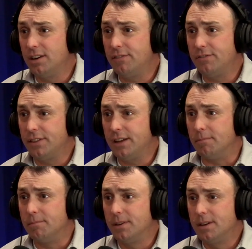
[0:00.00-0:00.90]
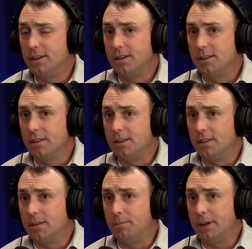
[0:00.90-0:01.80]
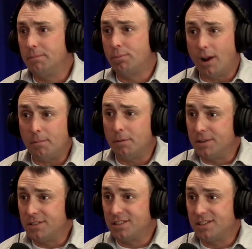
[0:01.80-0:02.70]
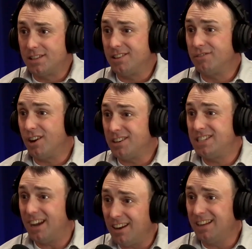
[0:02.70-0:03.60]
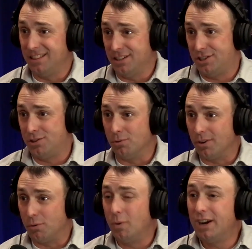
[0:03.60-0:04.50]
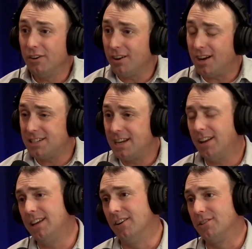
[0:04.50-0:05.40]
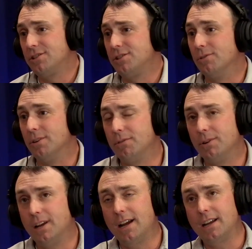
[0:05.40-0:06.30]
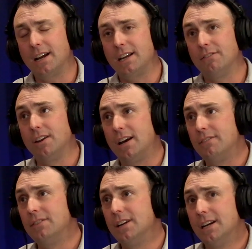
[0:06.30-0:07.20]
enough for them. The big problem is that they're not telling the story. We're not telling our story. I give a lot of